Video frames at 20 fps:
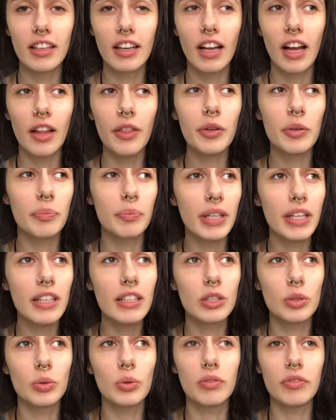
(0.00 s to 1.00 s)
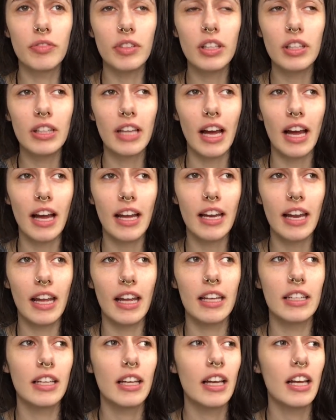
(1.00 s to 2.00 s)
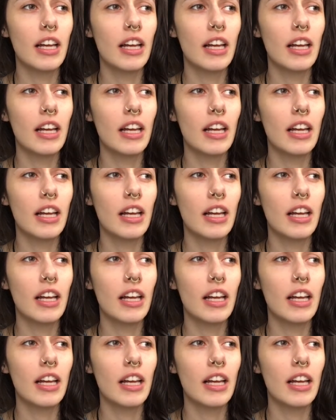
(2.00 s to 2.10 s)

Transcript: Other beings will feel that, and